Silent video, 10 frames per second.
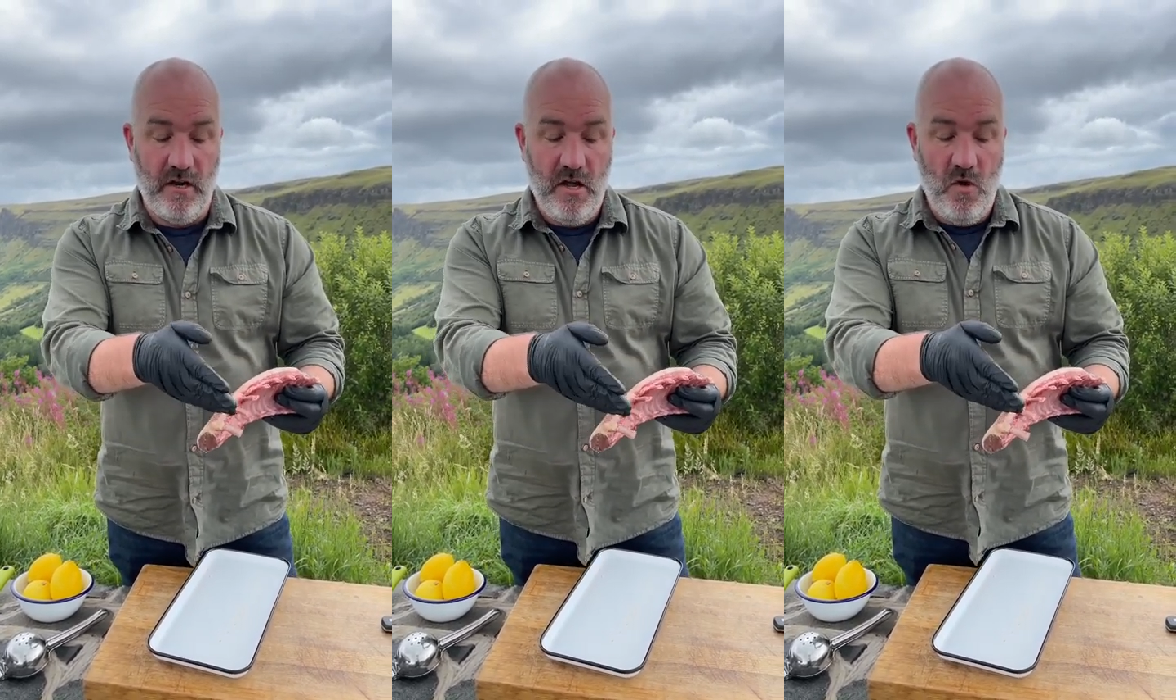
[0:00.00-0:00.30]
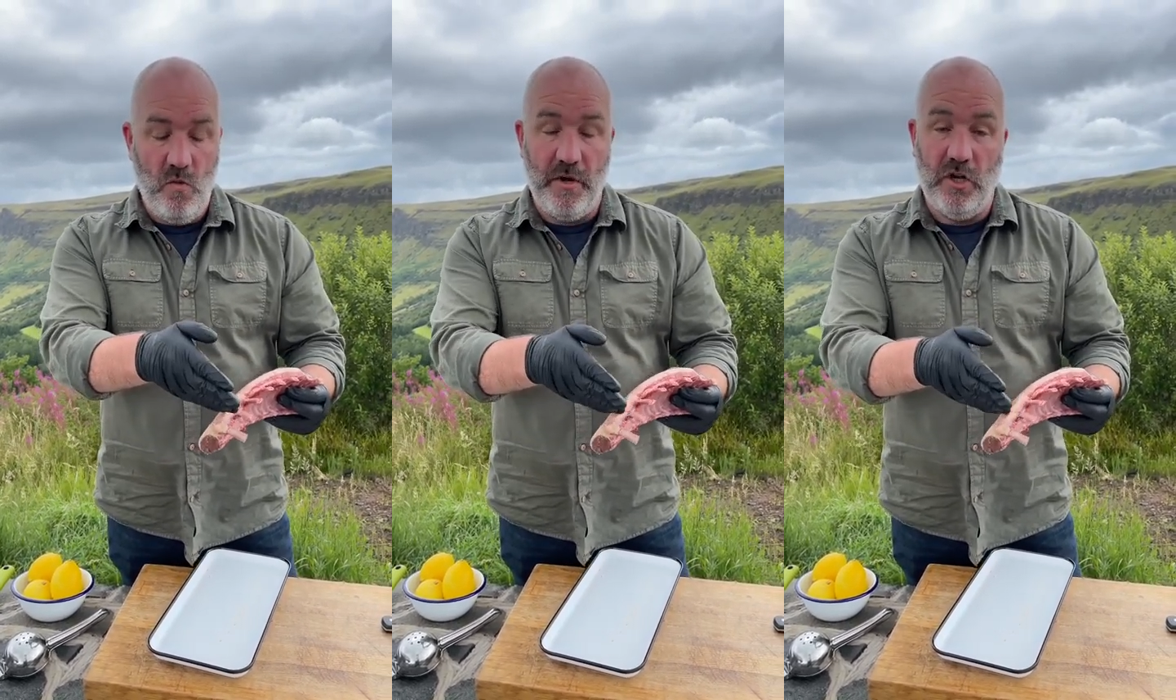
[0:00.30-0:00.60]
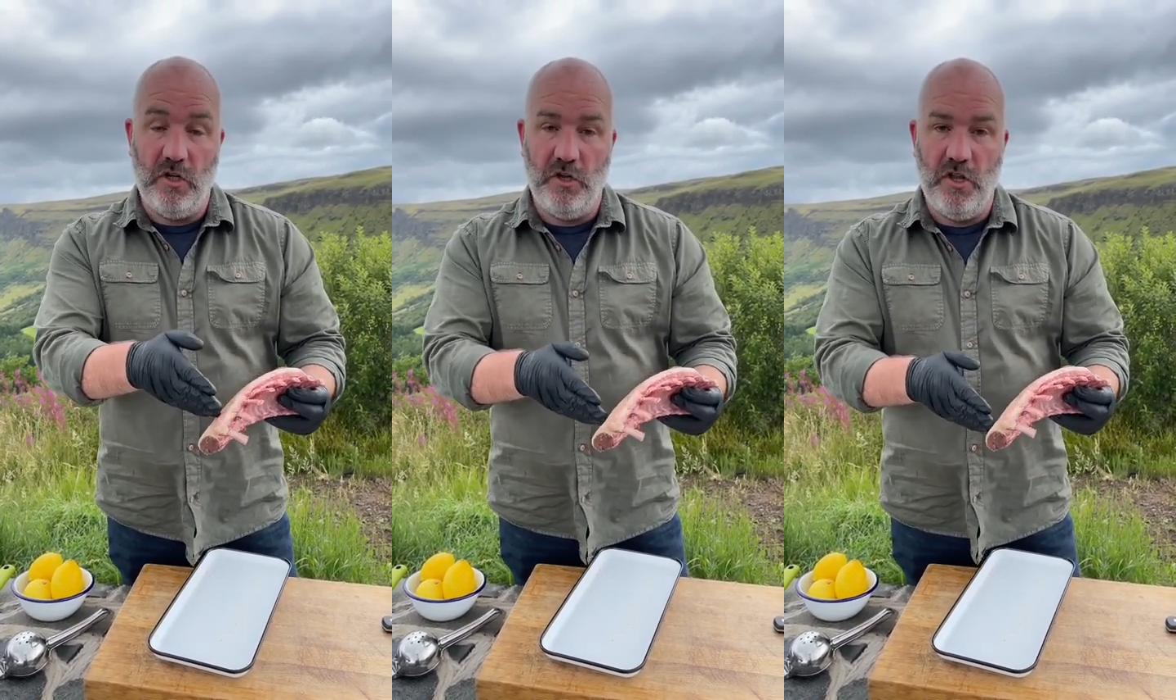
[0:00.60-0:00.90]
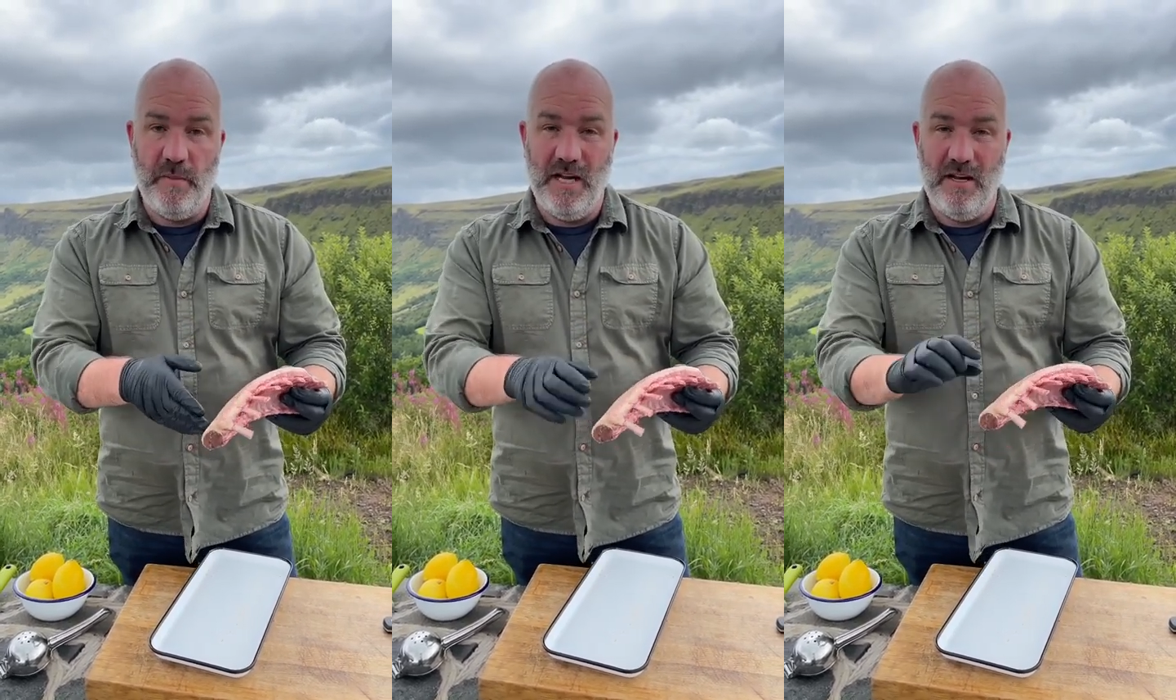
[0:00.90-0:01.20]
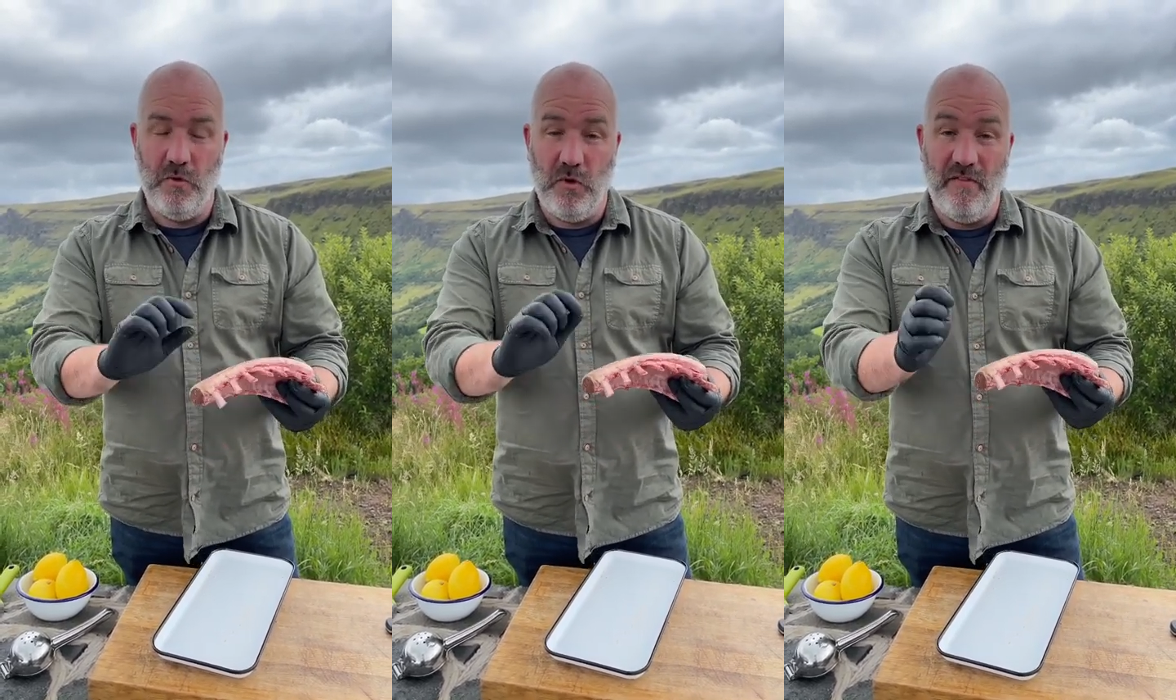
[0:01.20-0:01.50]
when we cut down the middle of it, we're
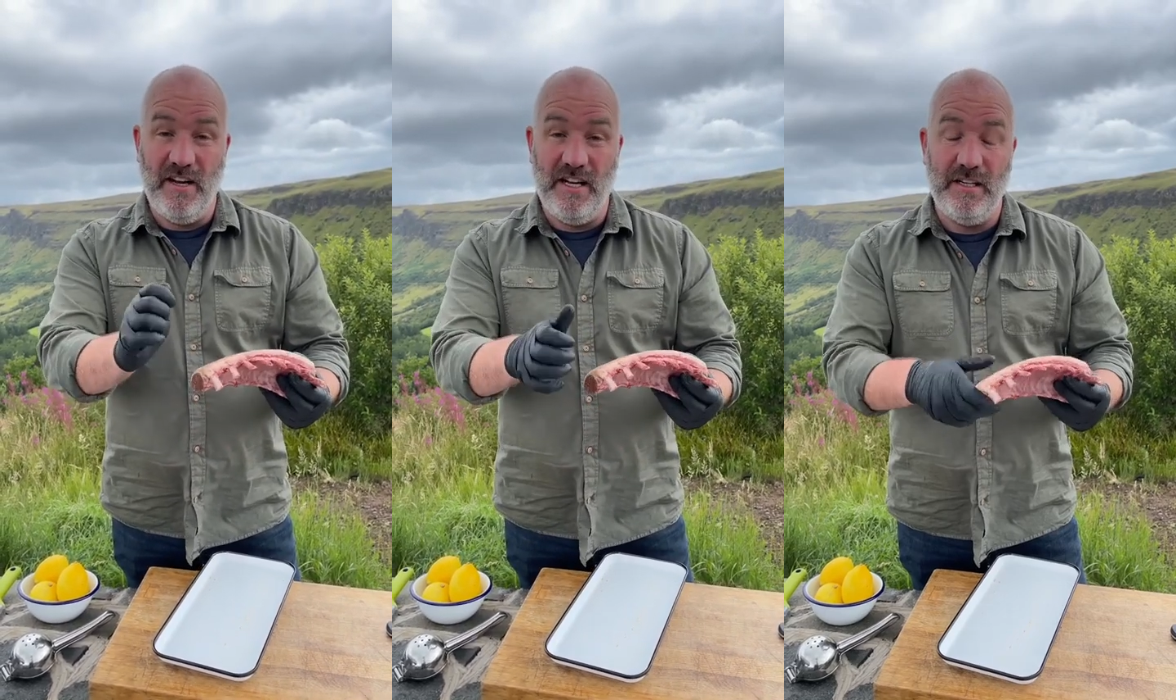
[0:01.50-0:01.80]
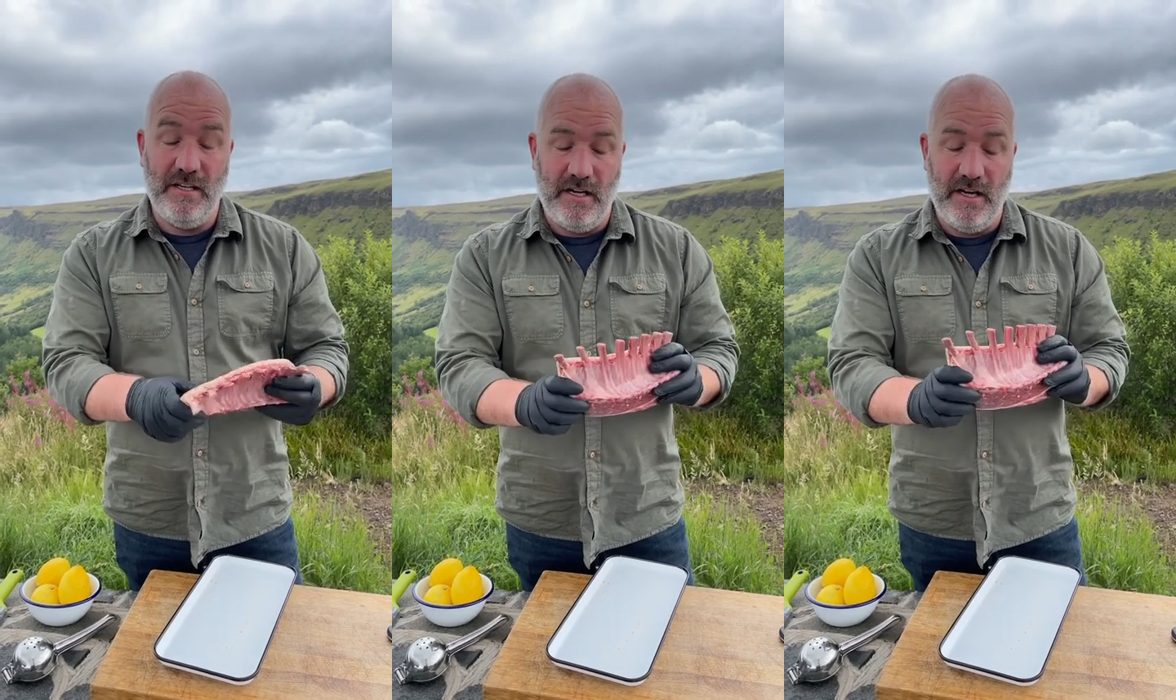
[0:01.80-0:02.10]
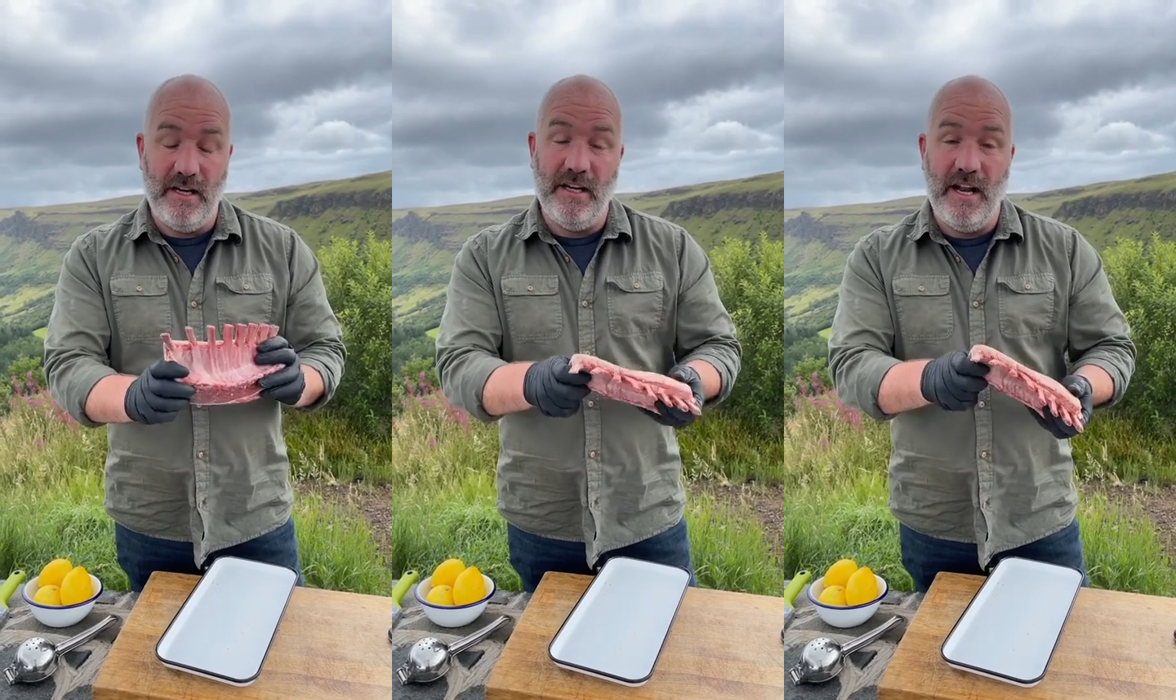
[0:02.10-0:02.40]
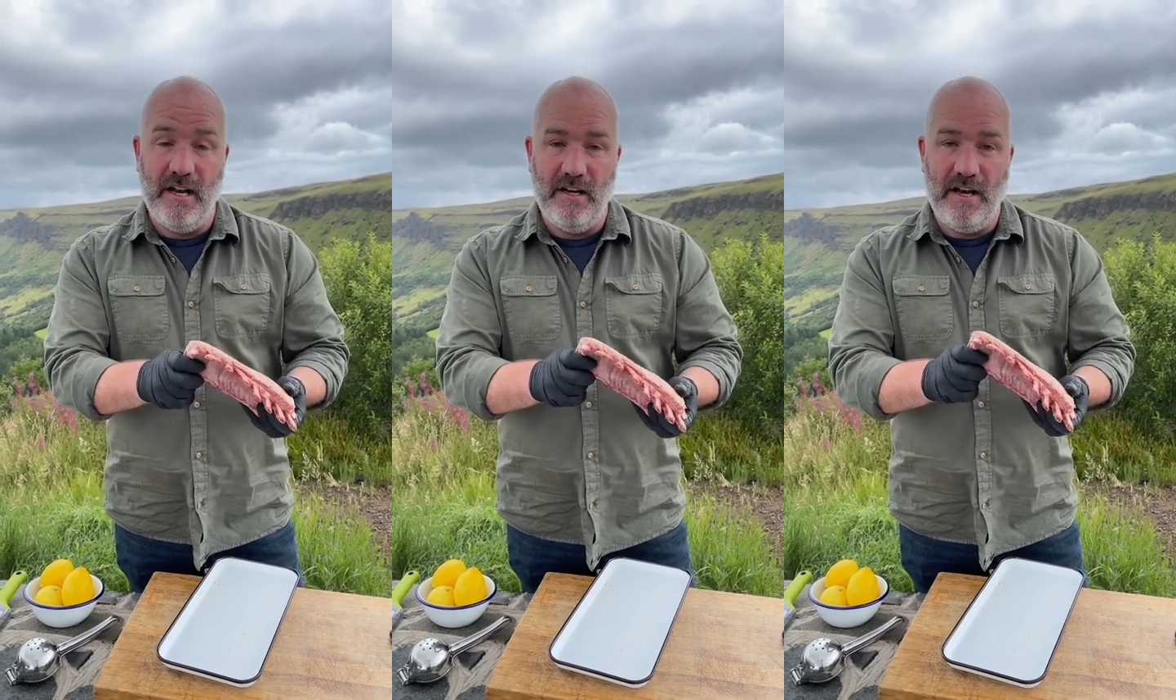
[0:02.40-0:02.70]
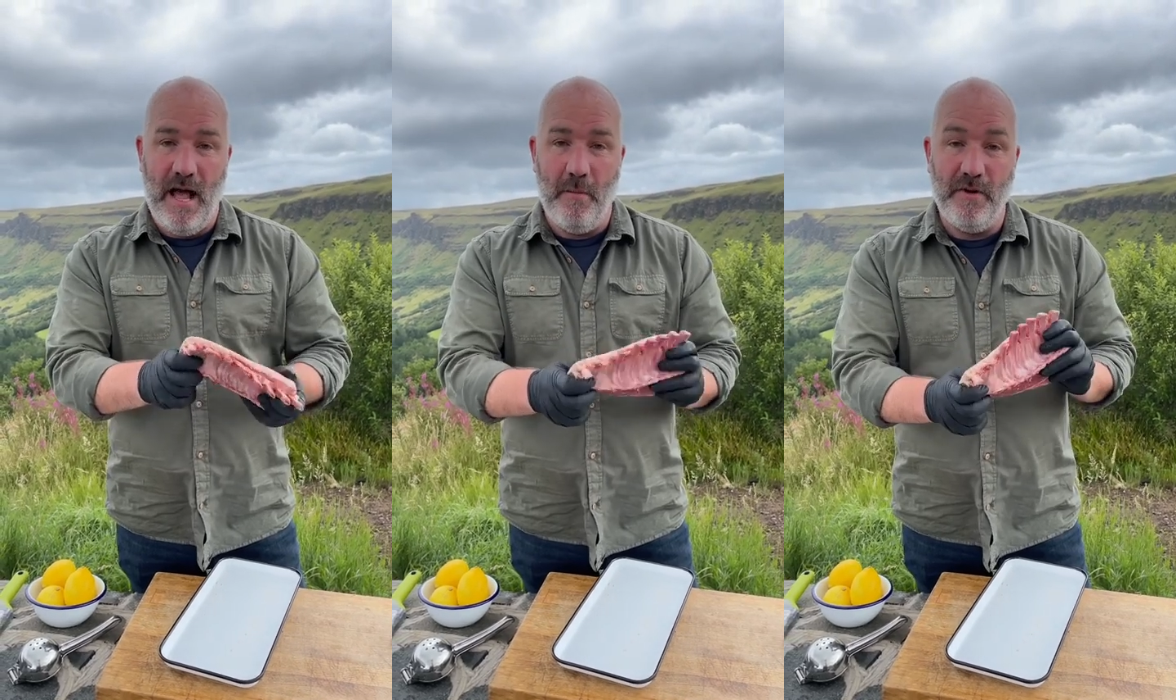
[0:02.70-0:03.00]
going to have little
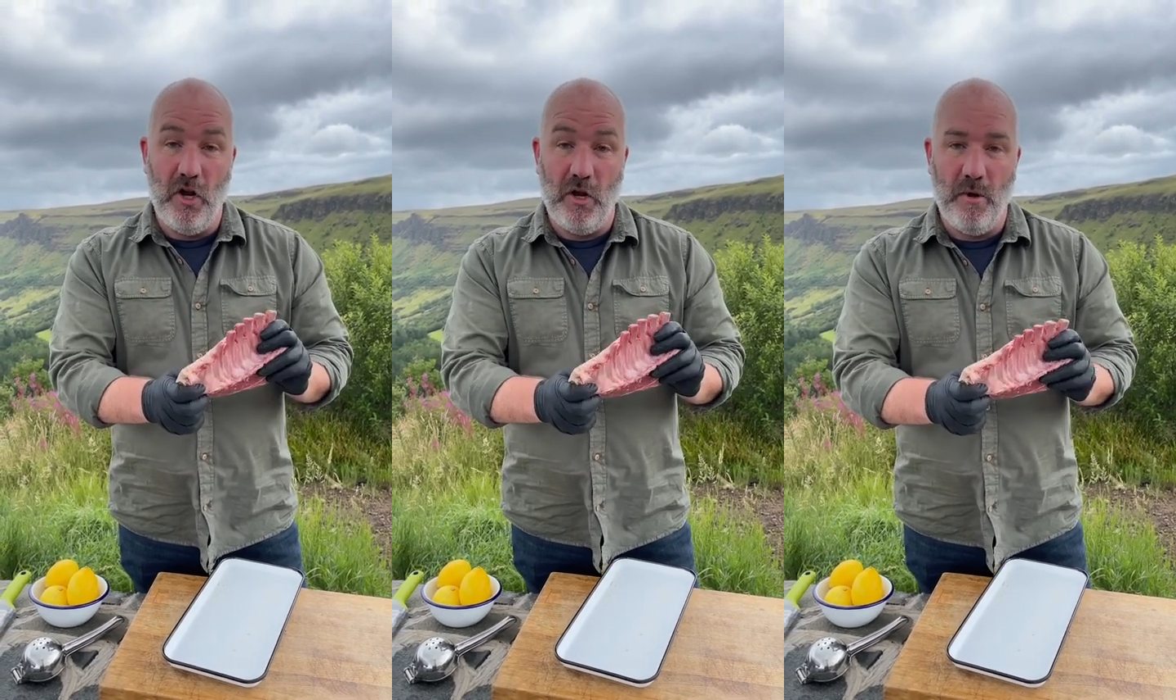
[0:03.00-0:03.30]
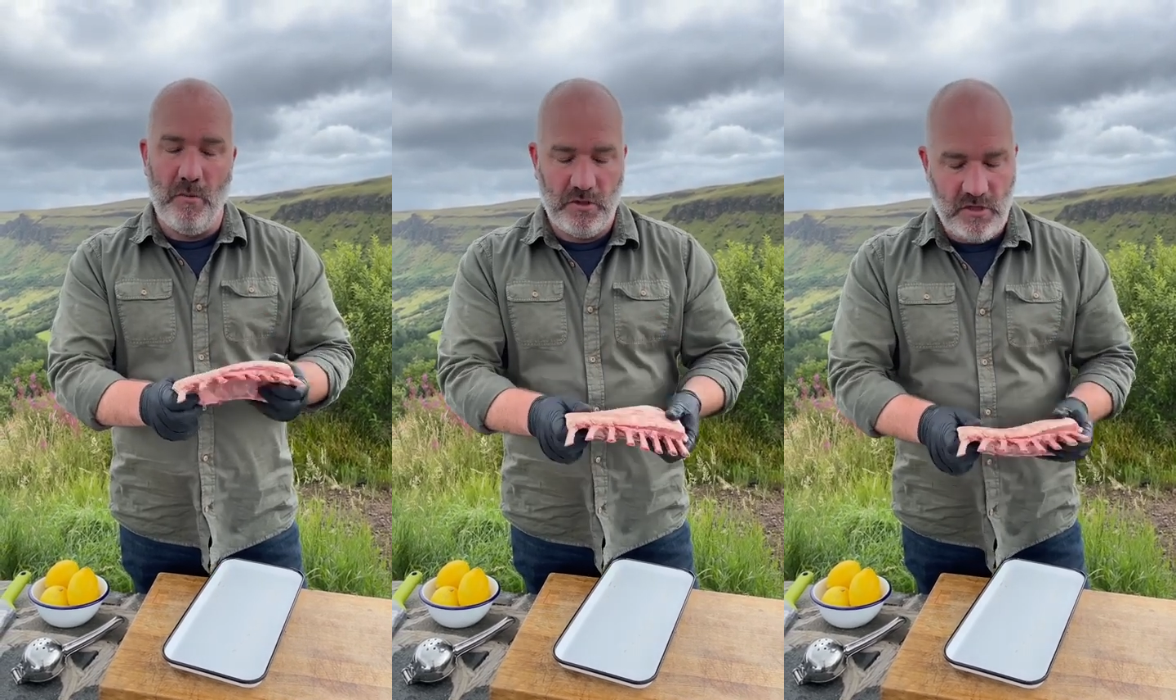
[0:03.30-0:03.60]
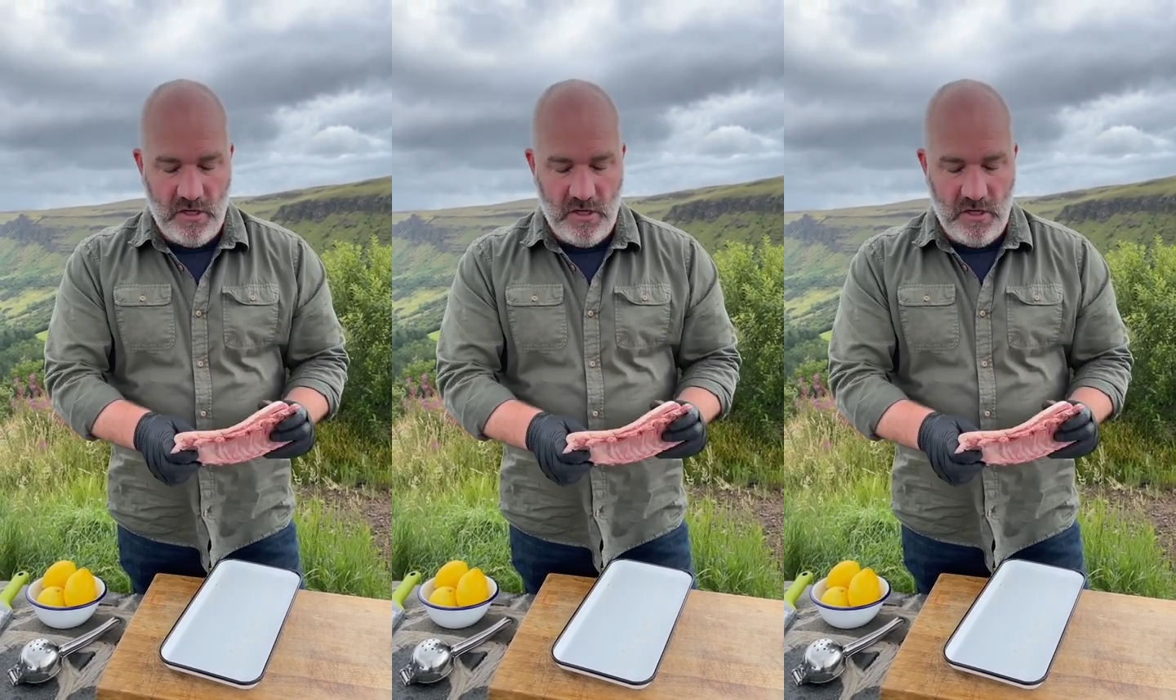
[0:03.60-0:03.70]
lamb lollipops